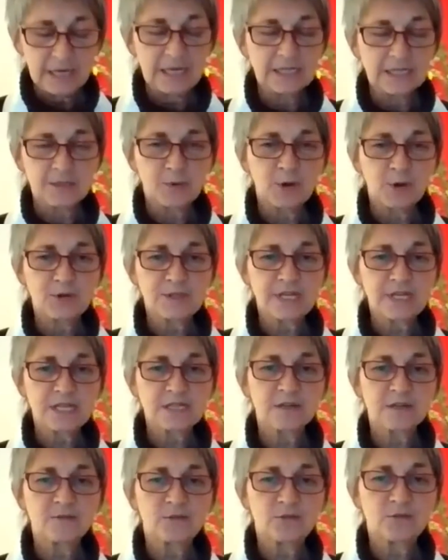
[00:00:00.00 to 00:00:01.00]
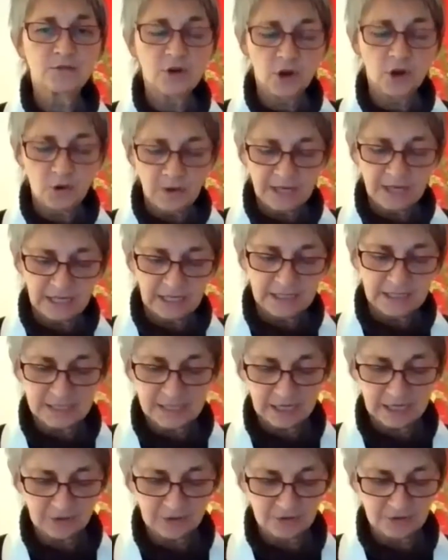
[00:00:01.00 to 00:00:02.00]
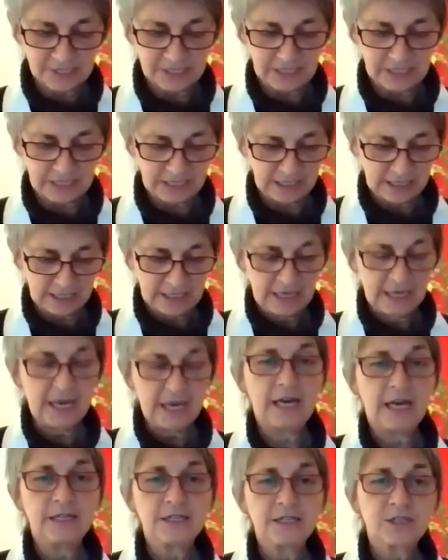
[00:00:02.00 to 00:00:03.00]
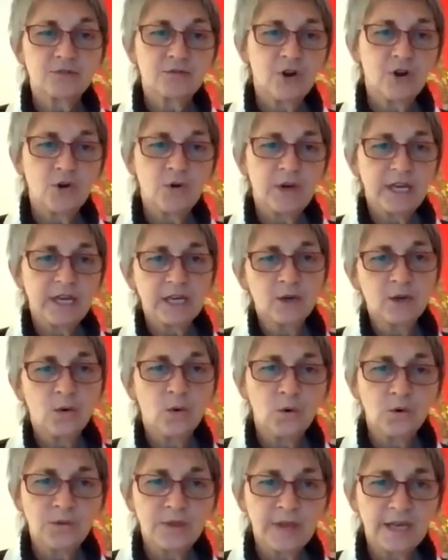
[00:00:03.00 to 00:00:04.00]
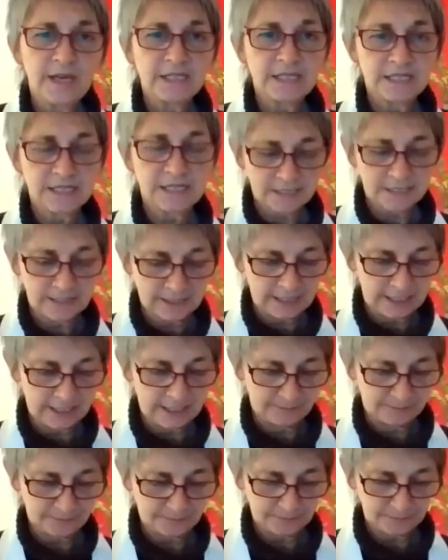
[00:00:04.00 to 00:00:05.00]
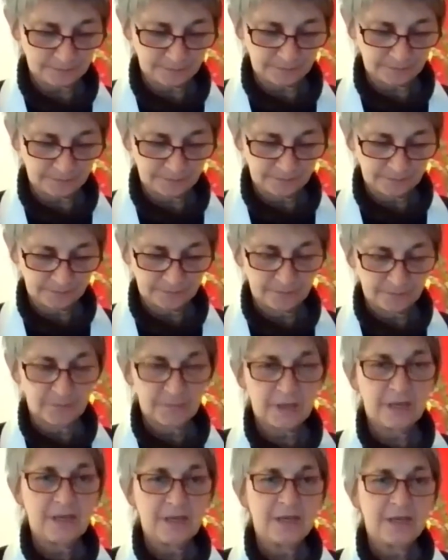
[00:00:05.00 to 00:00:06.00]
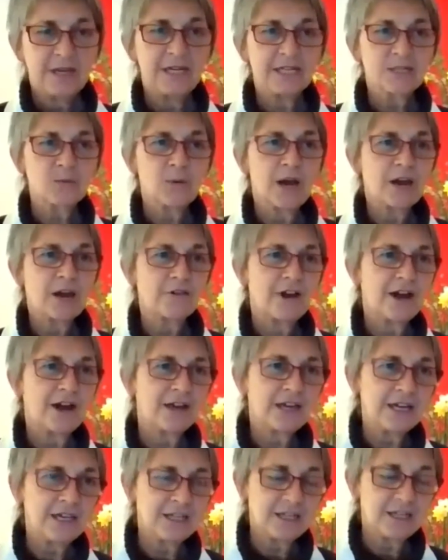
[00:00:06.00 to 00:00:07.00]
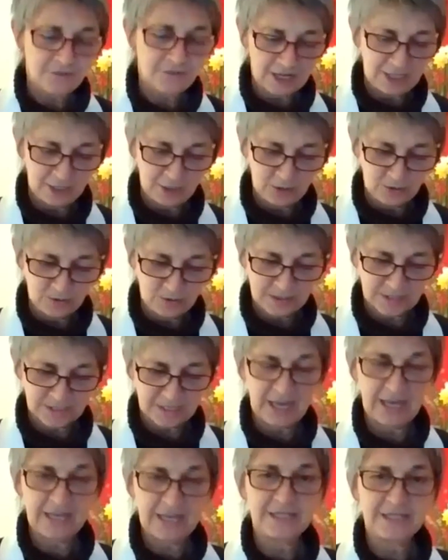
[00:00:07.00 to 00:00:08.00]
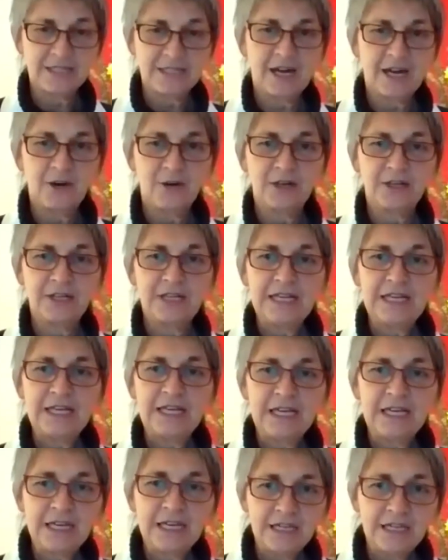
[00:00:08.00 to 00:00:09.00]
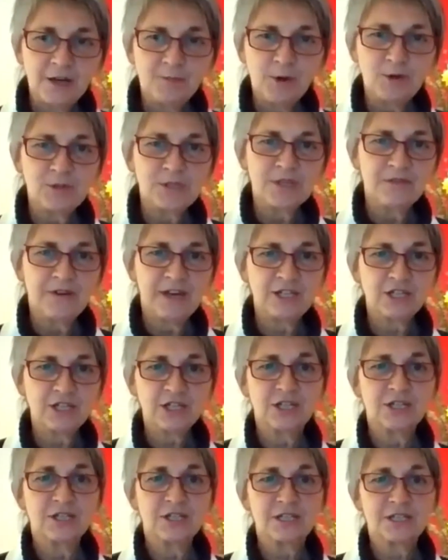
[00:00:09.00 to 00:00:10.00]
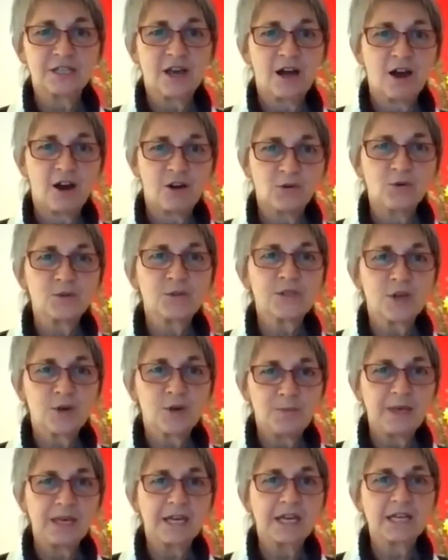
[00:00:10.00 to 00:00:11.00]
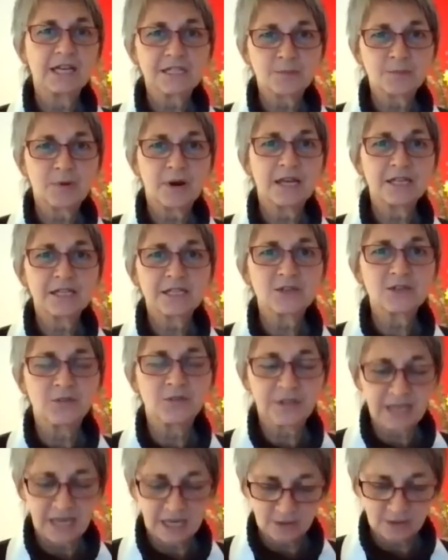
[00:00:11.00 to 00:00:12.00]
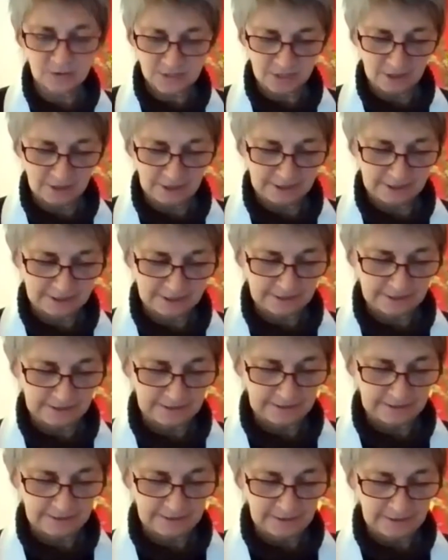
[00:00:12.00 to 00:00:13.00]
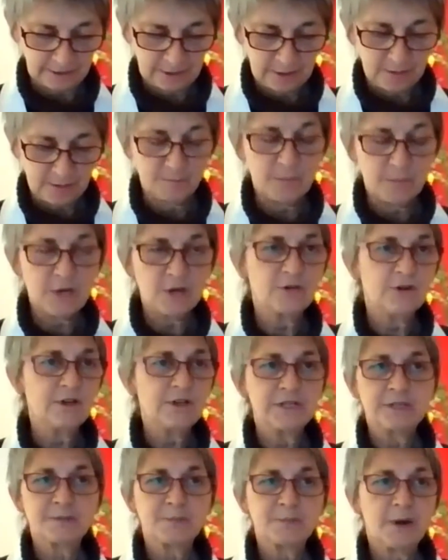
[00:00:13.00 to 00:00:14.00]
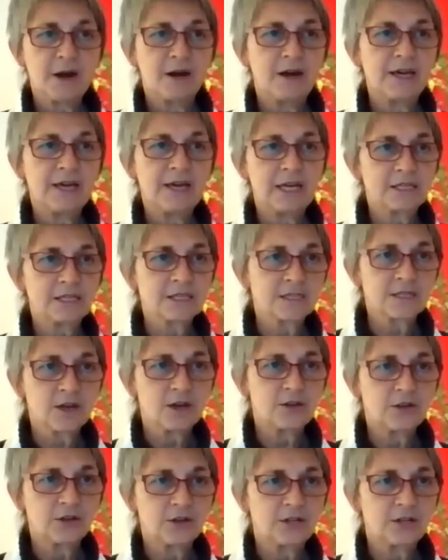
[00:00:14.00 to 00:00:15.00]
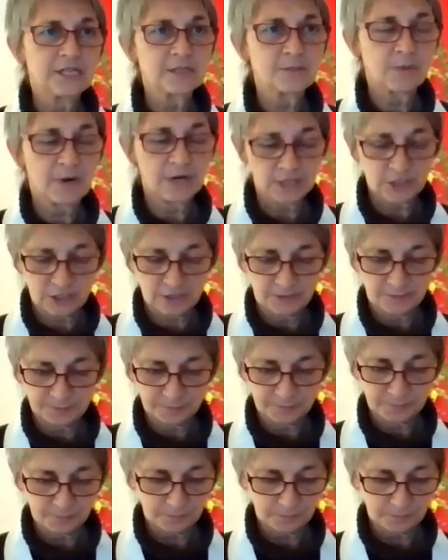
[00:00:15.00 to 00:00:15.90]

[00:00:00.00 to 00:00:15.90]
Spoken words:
is a process of growing integrity and growing authenticity. It's where our inner values and our inner motivations are also being expressed on the outside, mirrored by external expression.